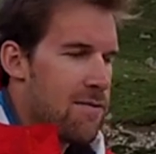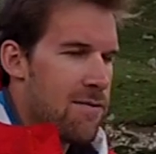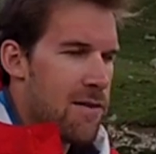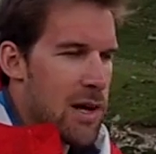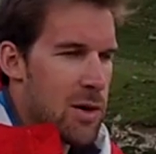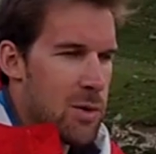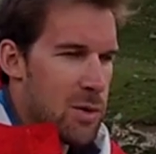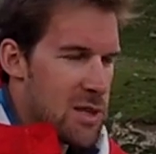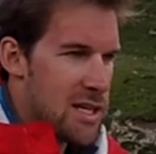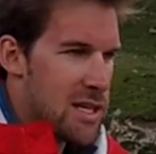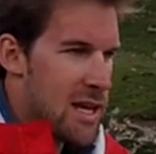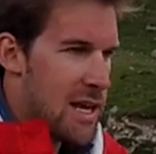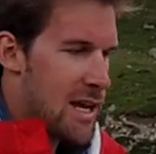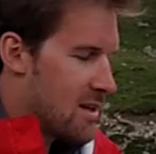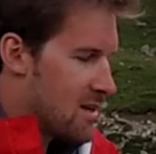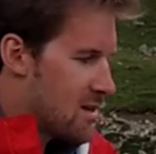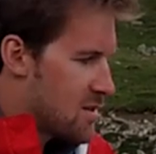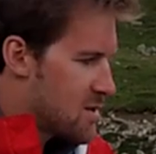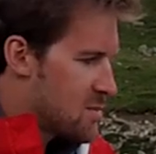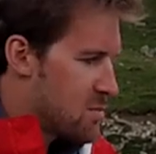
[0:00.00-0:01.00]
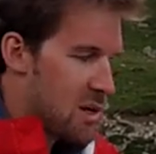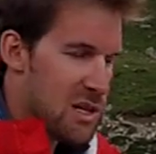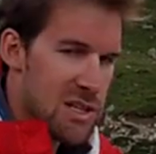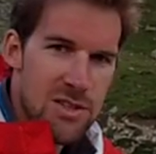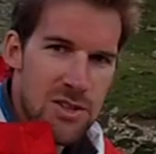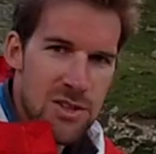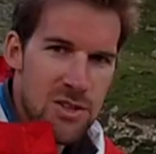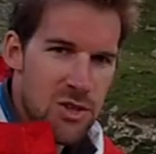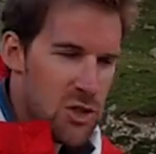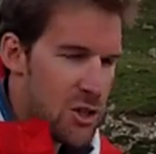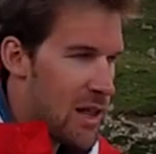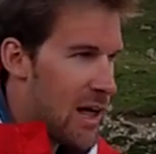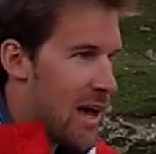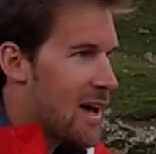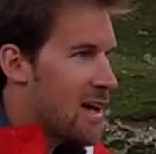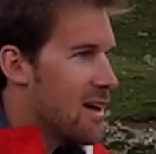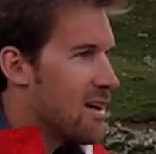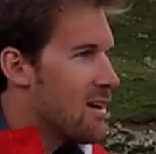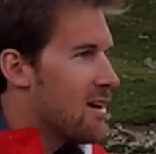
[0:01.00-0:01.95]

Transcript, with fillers: I forget what the date is, but it's in July.